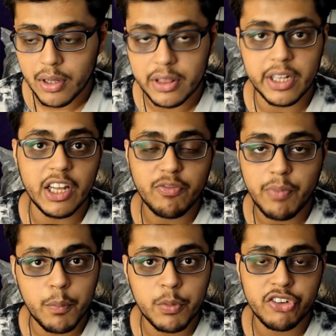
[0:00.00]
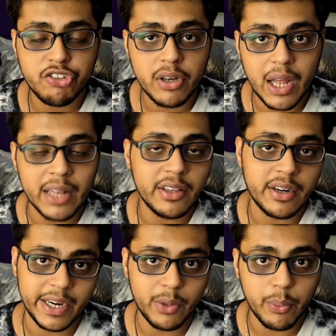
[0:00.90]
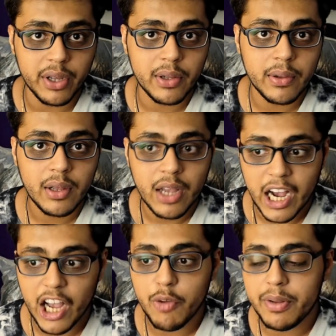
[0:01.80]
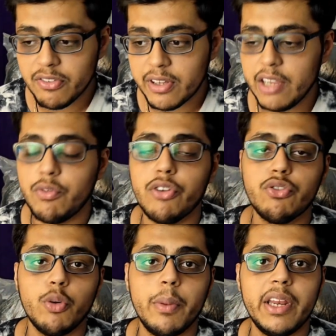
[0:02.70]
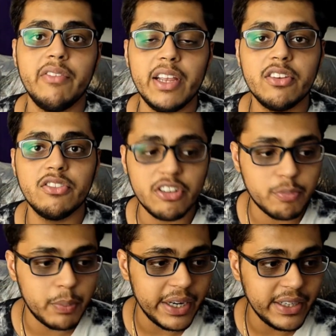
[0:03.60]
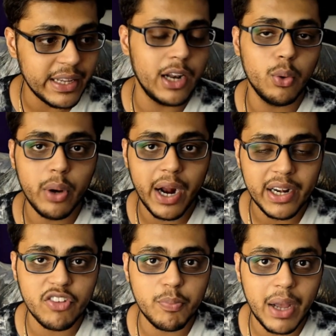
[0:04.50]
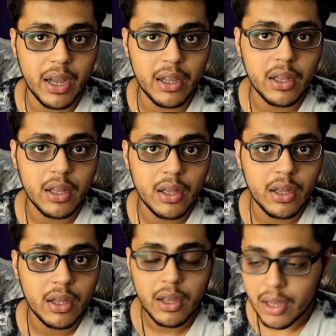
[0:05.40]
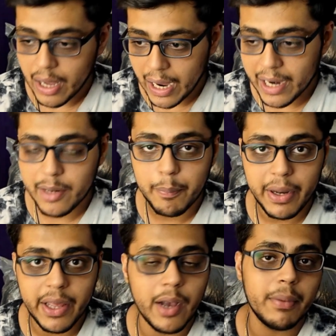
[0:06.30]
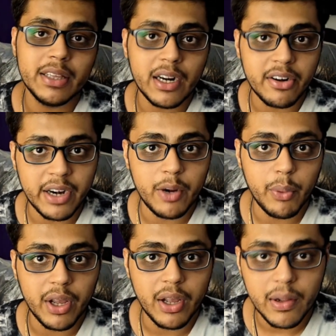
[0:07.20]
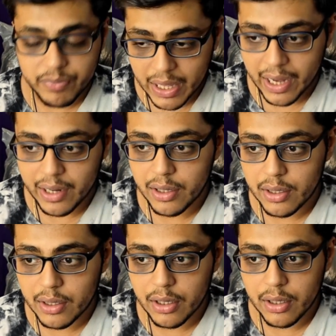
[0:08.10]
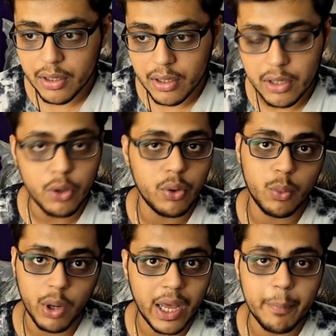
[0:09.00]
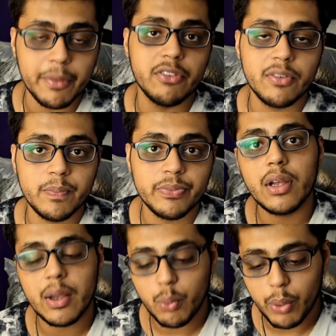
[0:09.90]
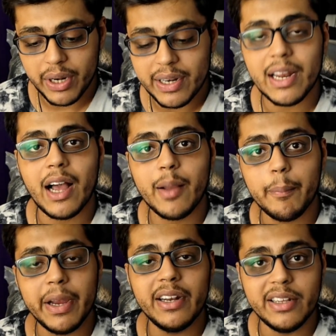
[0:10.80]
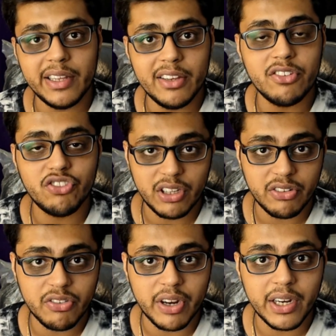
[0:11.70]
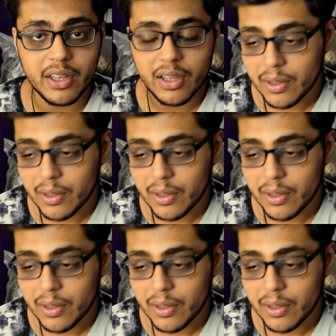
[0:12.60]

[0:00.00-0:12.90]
The left back position and the right wing. I've been saying for so many weeks, just play Dalot at left back and play Ahmad at right wing. And look what happens. When Ten Hag made these changes, right,